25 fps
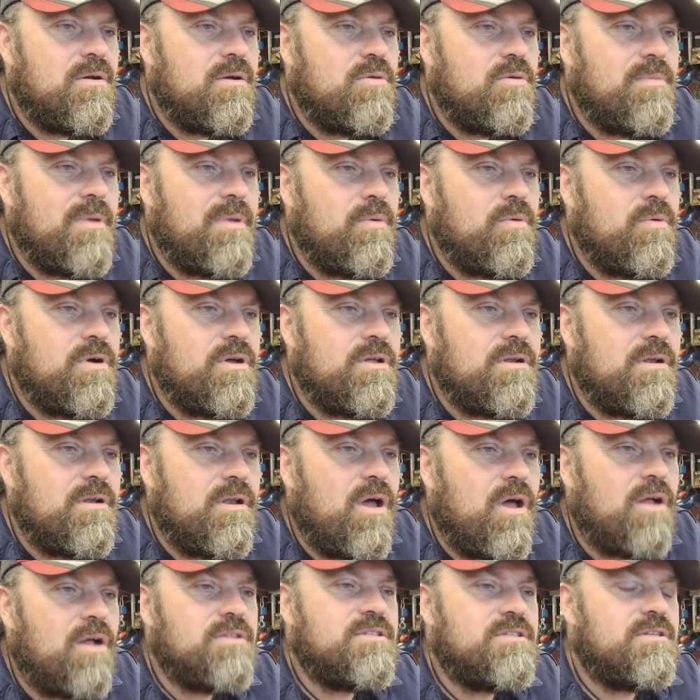Oh my word,
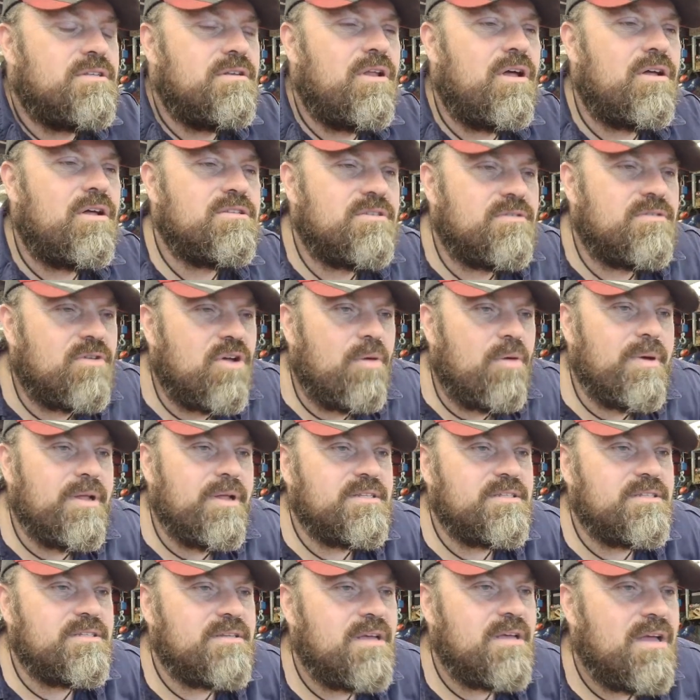lots and lots of
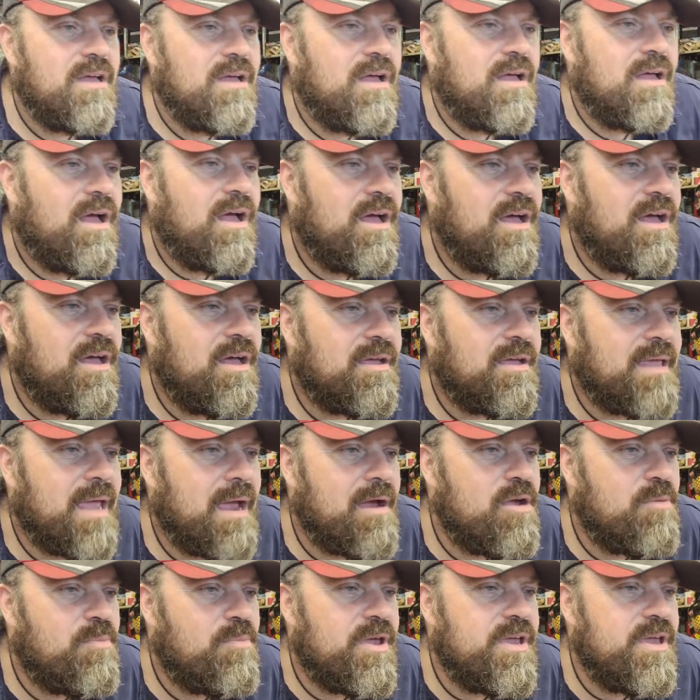comments.
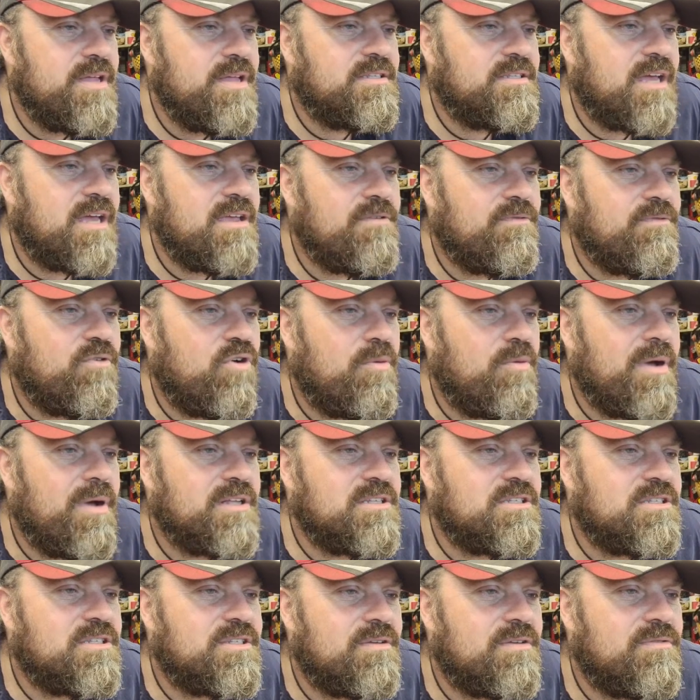Gary P, date
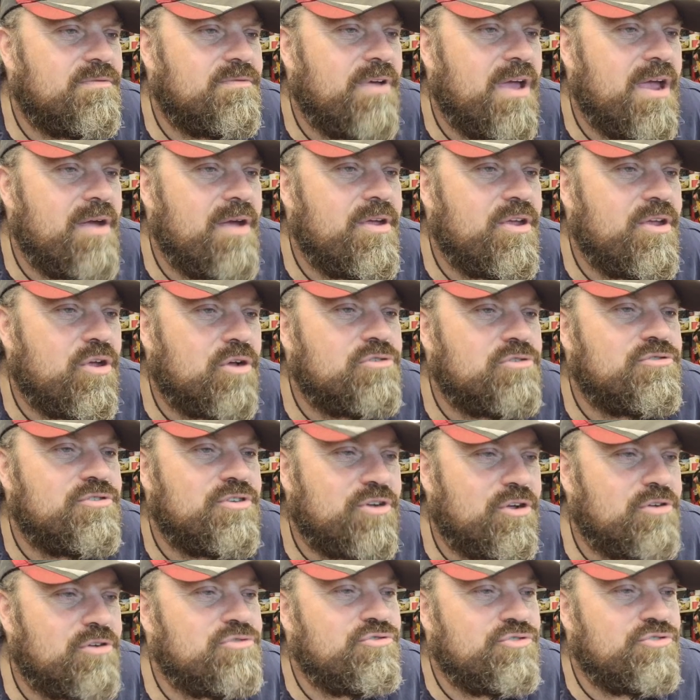formats vary country to
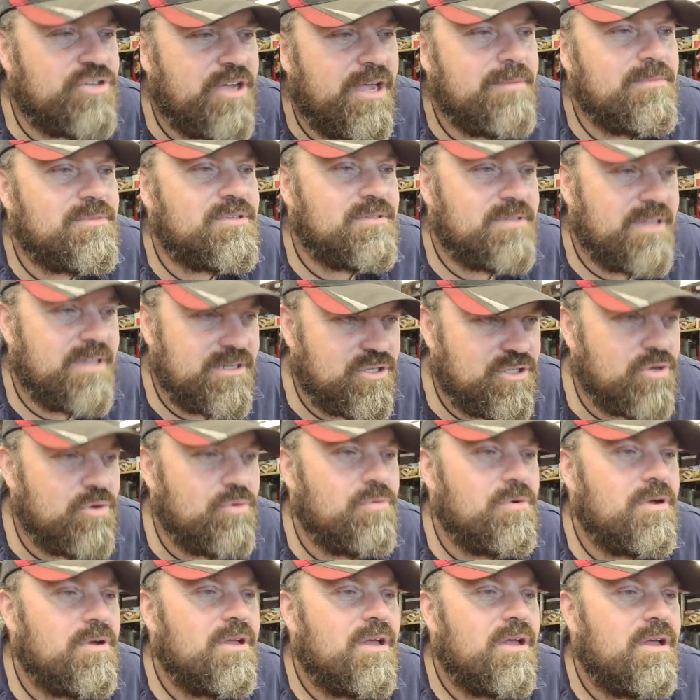country, James. They do.
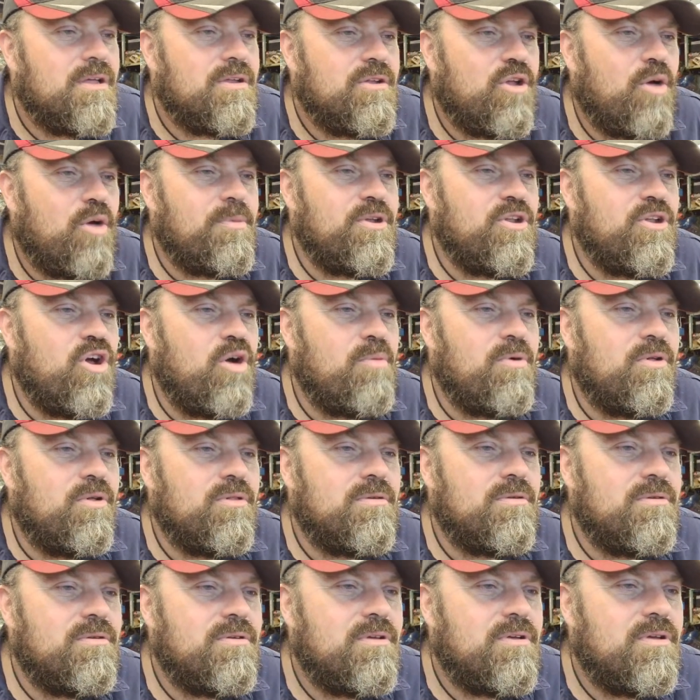Nobby Noble,
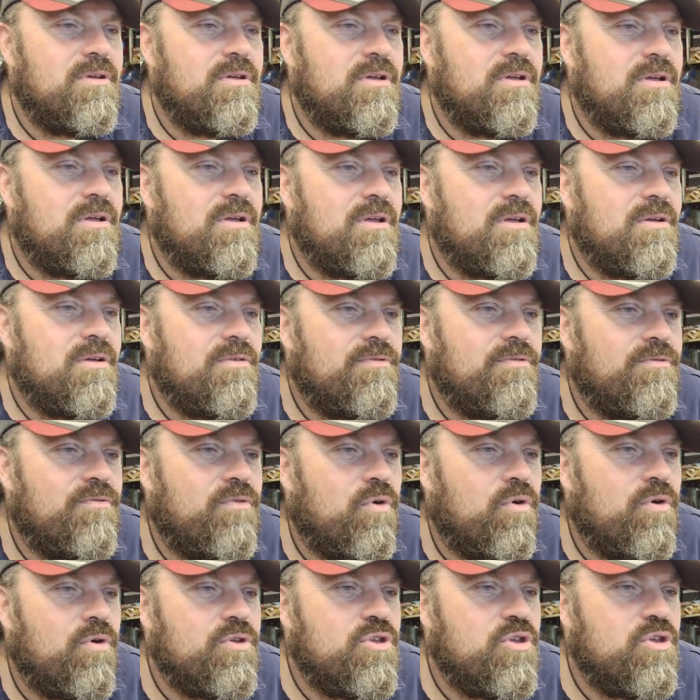
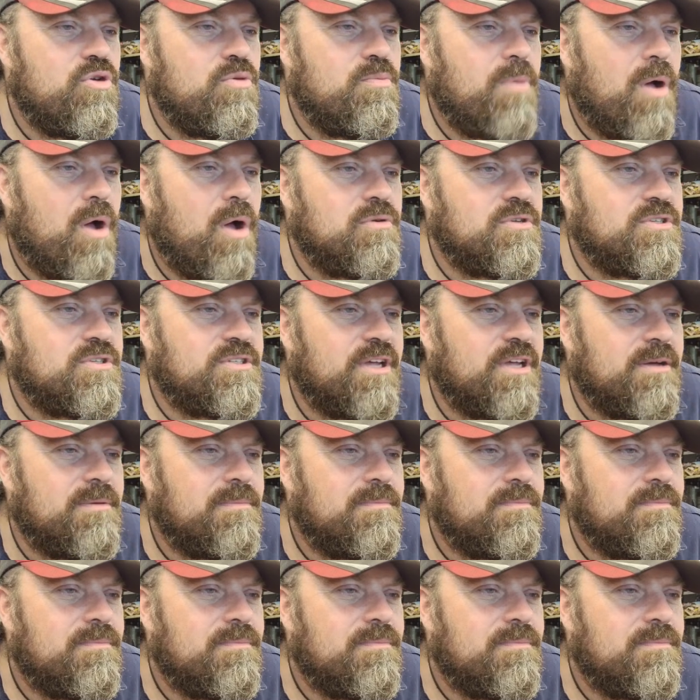for you poster.